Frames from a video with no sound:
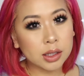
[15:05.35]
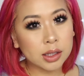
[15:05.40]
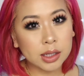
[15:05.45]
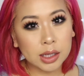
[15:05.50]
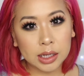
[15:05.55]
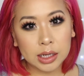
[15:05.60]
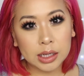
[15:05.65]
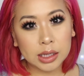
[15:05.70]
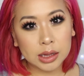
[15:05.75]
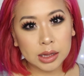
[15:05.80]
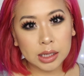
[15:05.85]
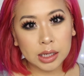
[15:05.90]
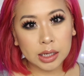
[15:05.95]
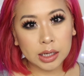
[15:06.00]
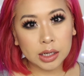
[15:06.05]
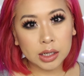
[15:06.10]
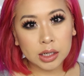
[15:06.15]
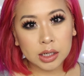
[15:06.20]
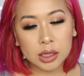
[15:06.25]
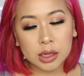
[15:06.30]
getting
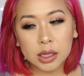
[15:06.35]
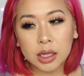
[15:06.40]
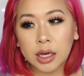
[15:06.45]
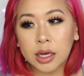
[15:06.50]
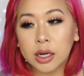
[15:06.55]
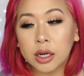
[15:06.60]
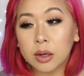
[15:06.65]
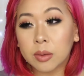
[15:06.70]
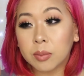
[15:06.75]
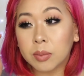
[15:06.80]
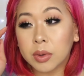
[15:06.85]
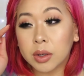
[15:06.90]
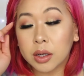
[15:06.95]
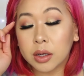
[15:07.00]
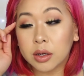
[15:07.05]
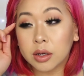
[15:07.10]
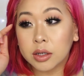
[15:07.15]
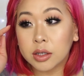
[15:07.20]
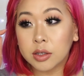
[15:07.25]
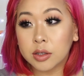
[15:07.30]
lighter and lighter, but
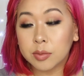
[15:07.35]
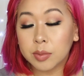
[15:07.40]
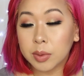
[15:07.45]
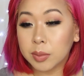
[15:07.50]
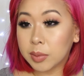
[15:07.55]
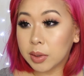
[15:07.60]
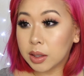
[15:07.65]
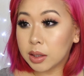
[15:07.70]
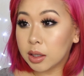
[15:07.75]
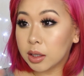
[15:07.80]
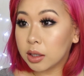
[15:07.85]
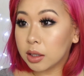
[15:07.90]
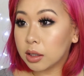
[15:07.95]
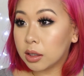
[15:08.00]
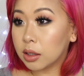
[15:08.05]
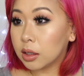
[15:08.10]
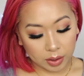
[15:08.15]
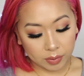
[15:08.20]
it could just be my liner.